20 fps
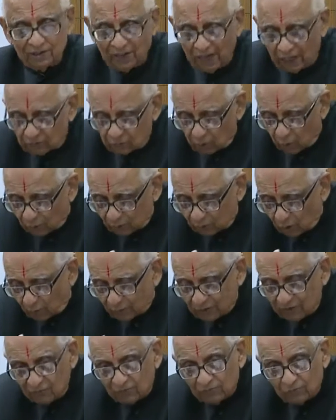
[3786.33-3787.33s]
That
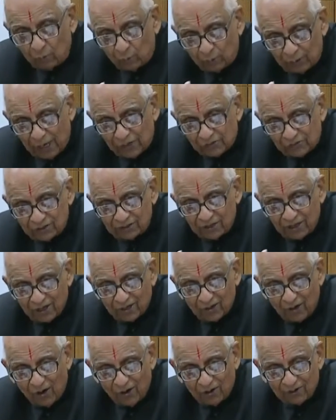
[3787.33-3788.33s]
nobody will only see the
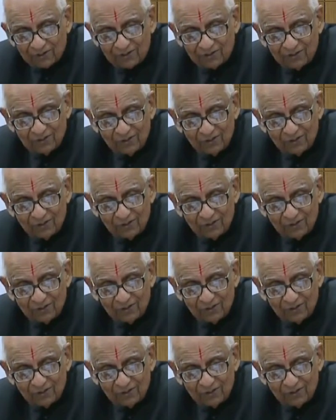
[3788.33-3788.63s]
record.